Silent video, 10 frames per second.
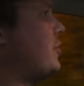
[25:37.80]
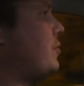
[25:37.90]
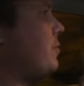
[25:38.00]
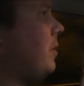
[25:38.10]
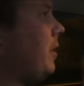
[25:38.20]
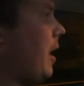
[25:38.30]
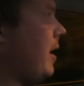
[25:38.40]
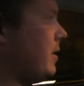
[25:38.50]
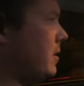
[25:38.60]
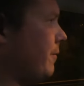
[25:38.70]
hand on the
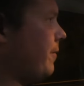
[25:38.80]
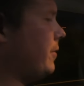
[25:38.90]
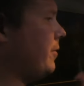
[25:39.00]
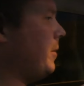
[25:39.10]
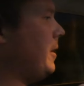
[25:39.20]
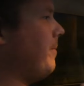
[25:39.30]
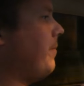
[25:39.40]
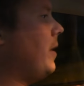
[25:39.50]
steering wheel. Well, actually,